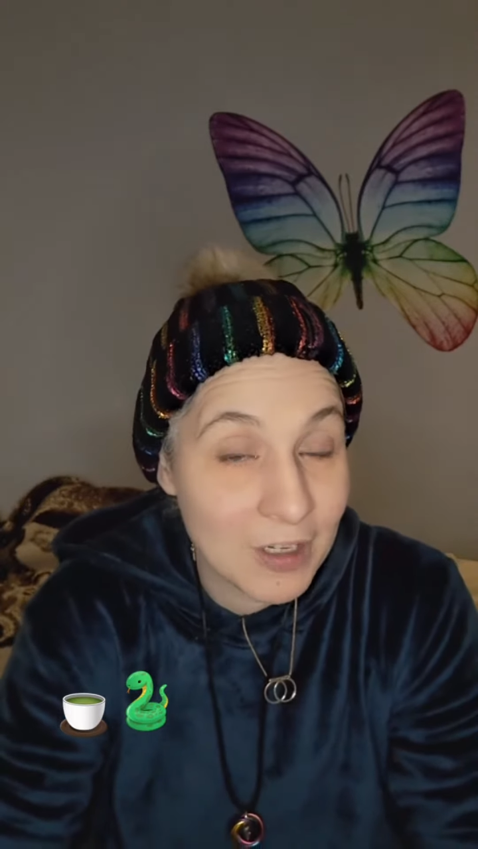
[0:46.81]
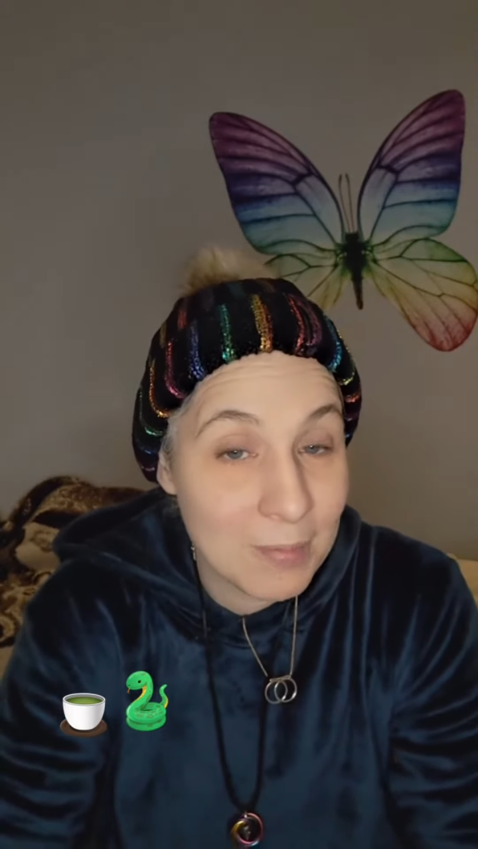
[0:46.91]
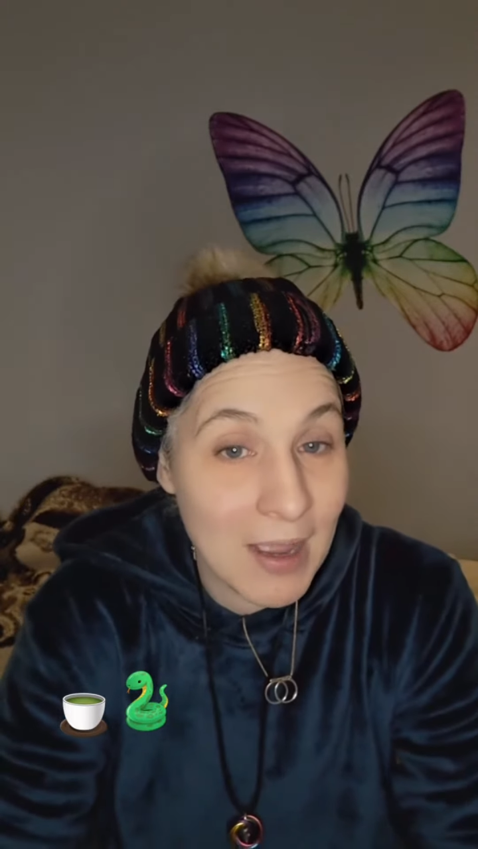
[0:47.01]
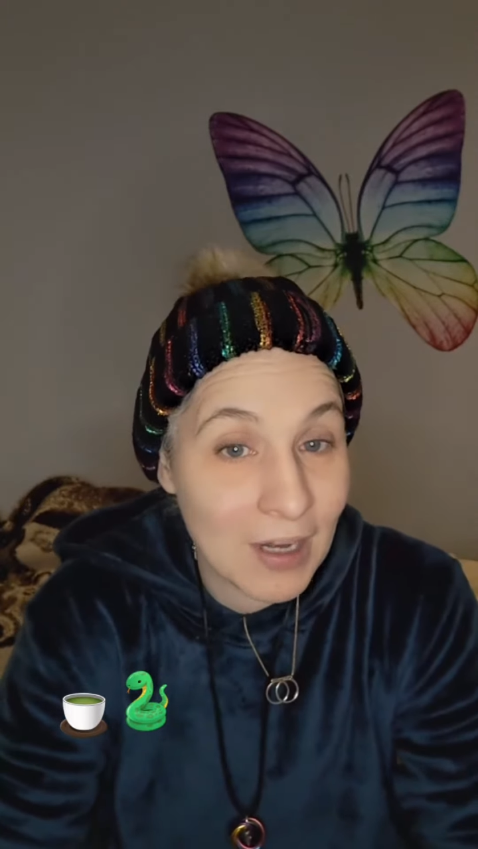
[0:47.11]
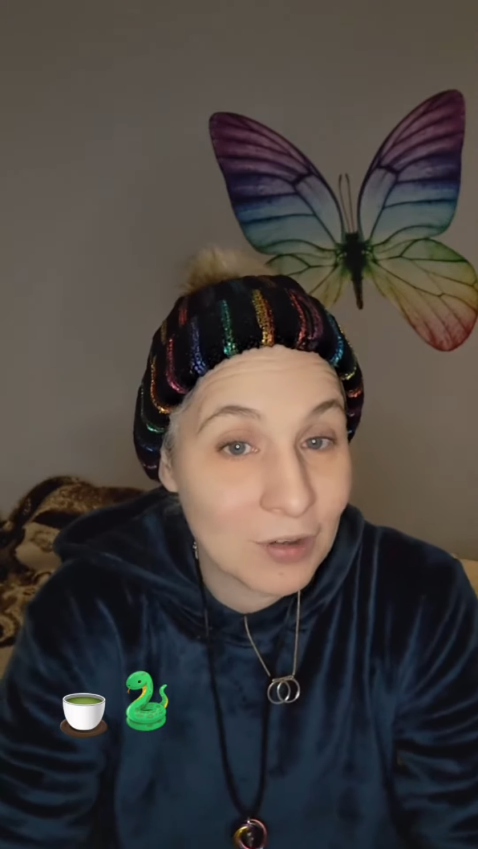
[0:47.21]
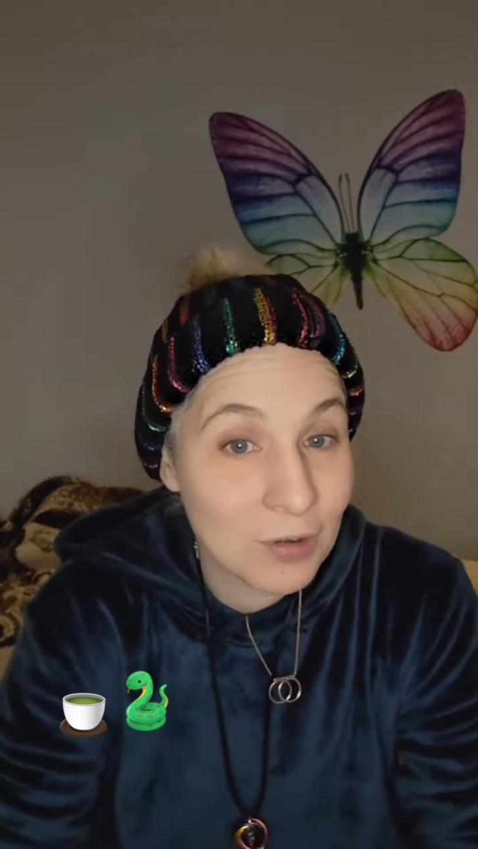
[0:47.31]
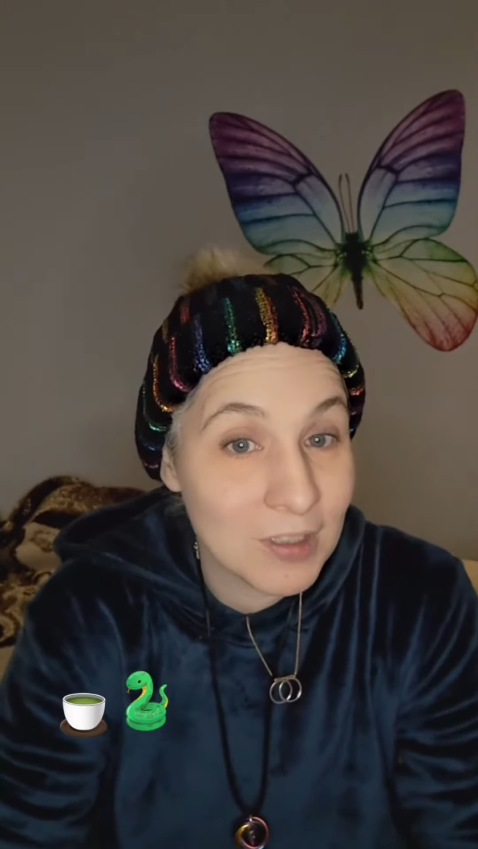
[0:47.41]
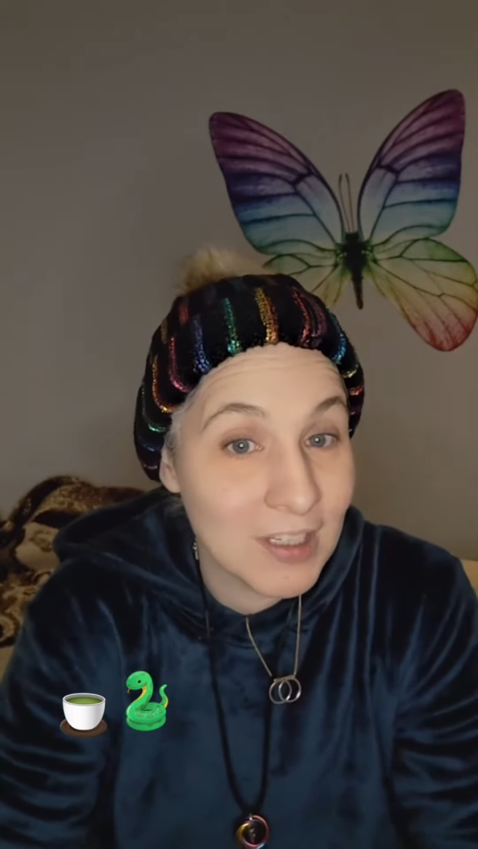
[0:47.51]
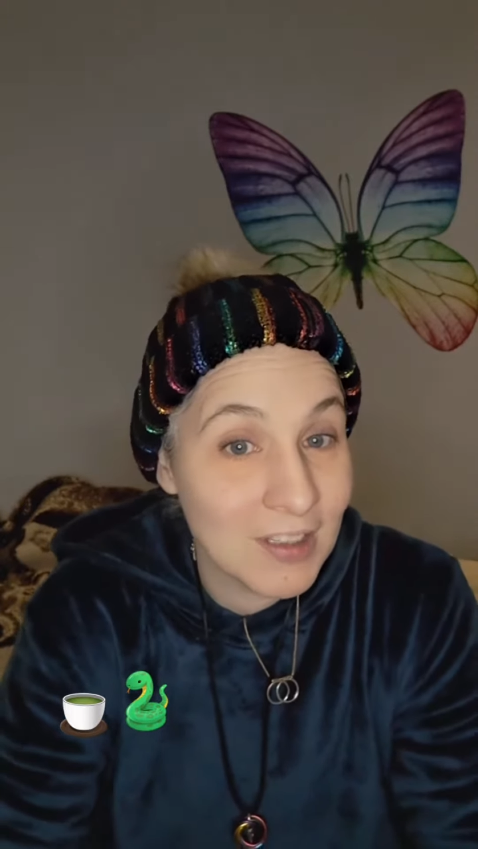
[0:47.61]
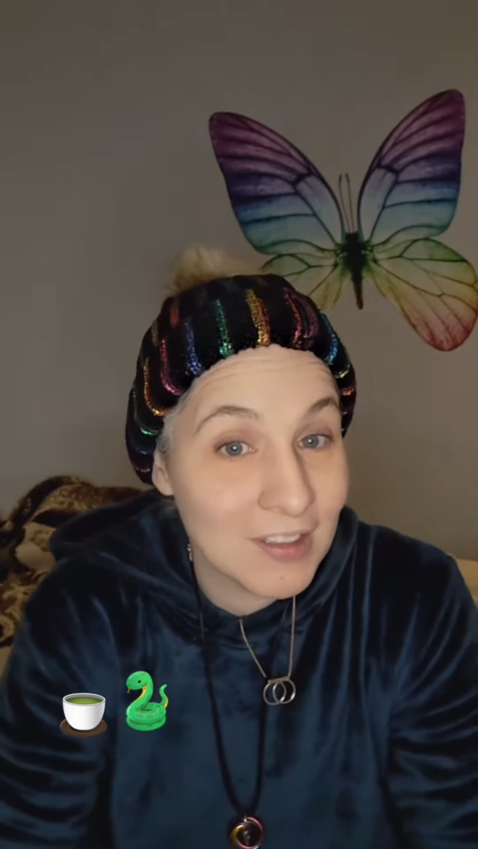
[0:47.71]
backdoor
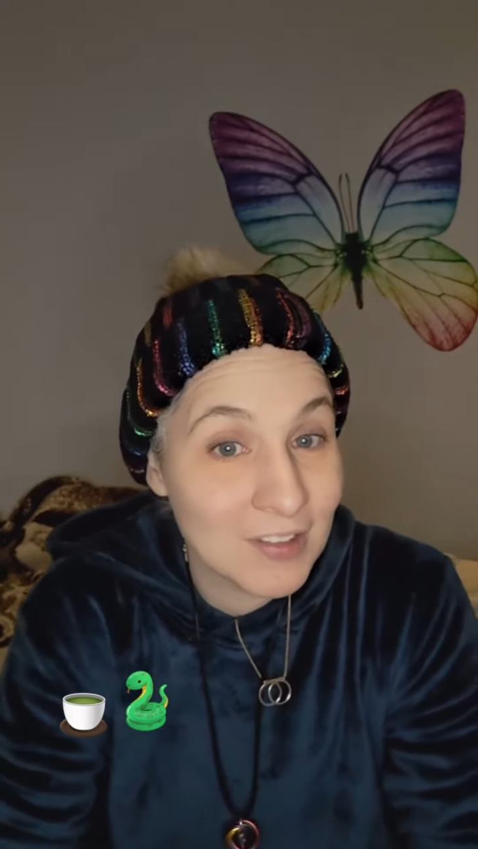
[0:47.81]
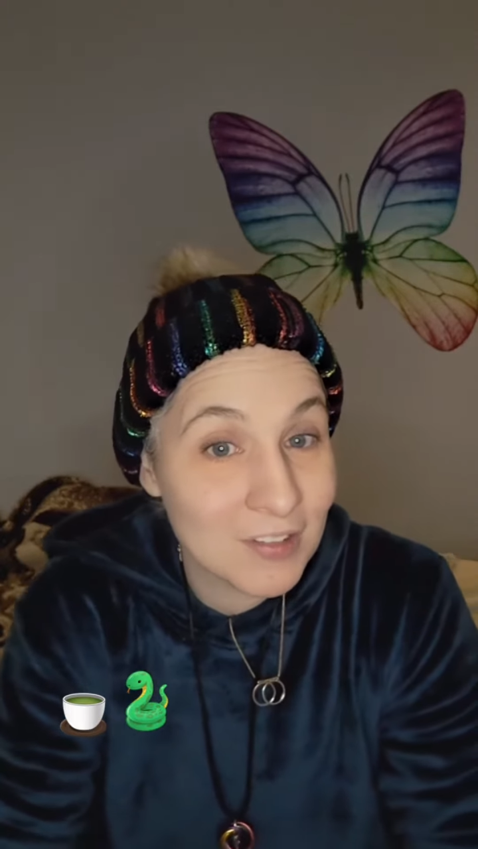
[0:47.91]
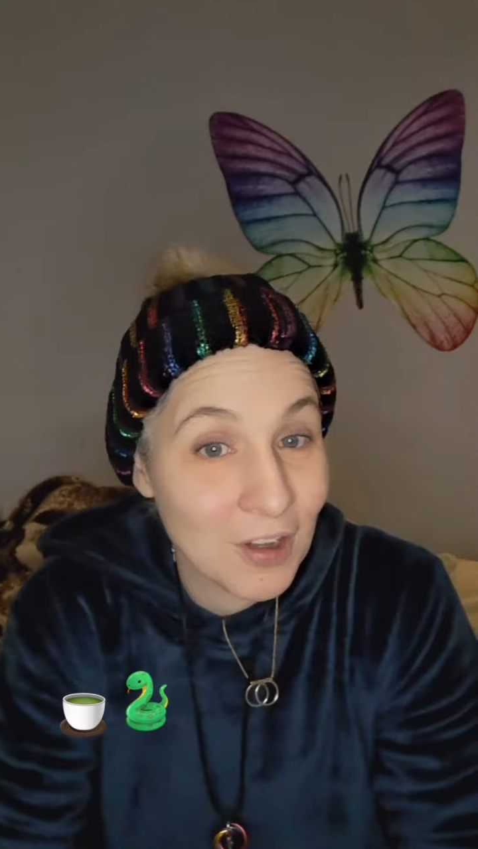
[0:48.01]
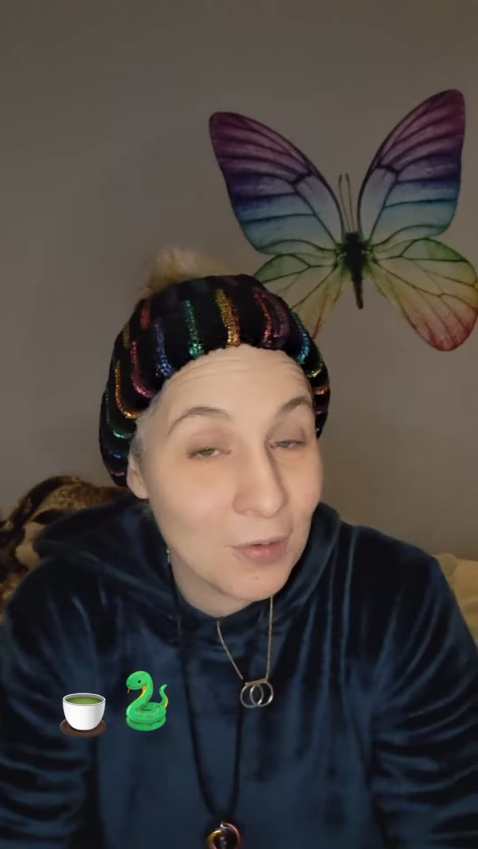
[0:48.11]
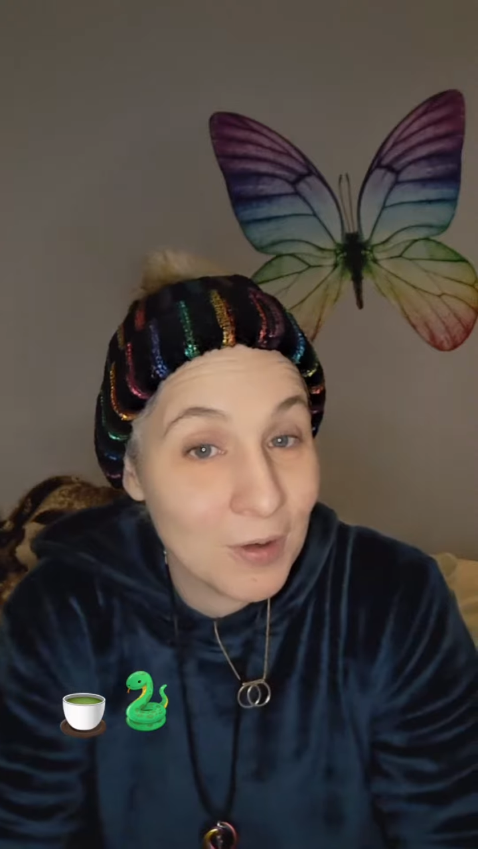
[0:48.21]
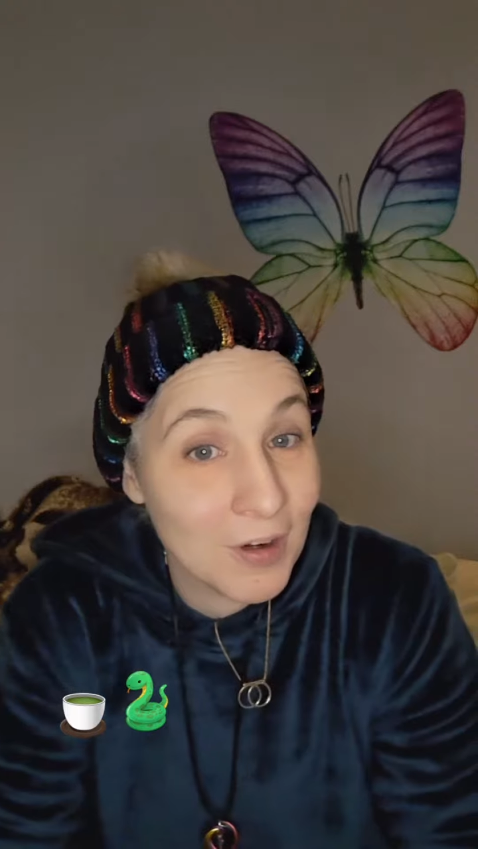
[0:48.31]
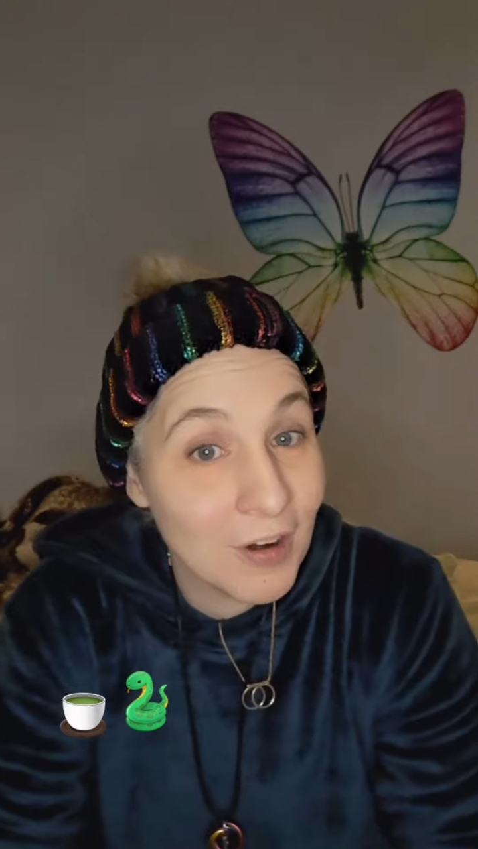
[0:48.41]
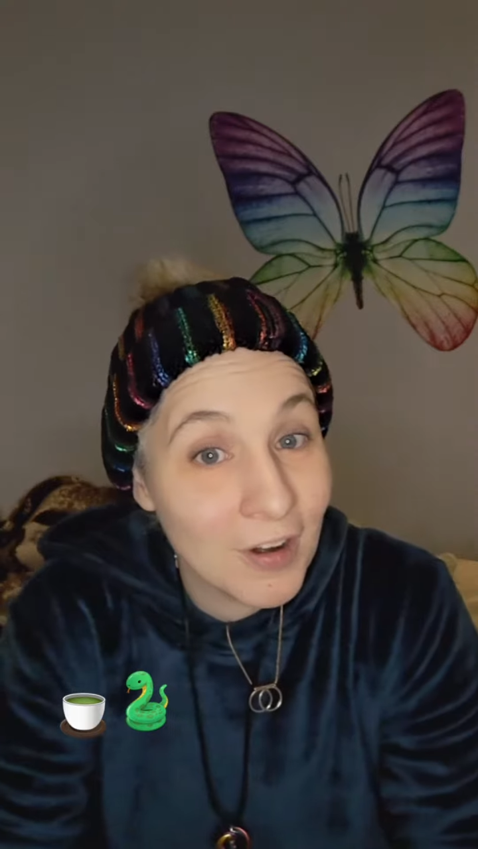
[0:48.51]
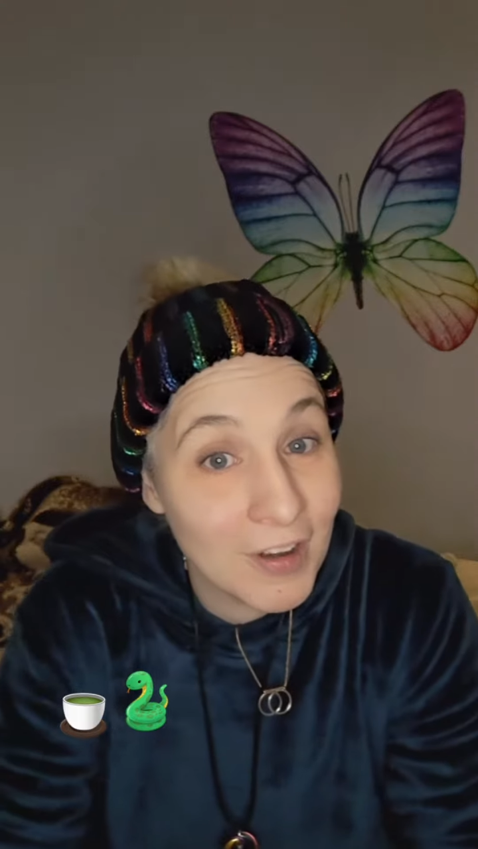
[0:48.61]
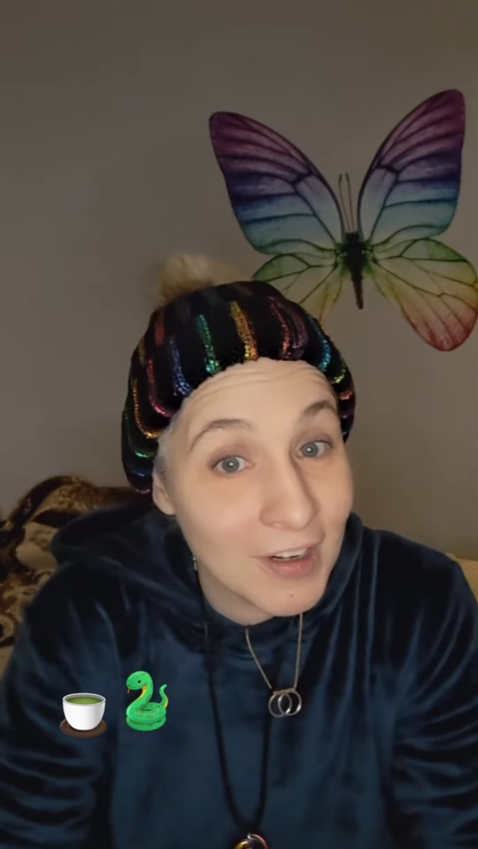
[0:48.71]
dealings going on,